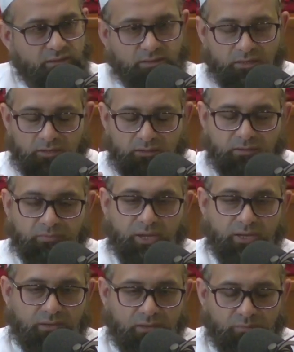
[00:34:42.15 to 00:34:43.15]
They, they
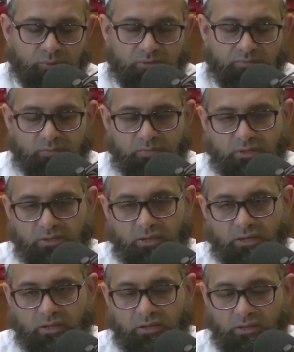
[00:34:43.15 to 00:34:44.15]
demanded a book from
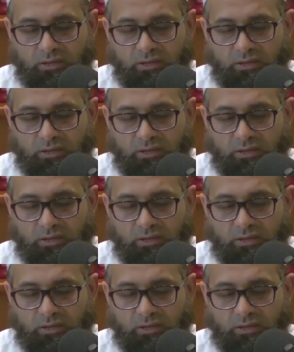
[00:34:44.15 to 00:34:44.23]
Allah.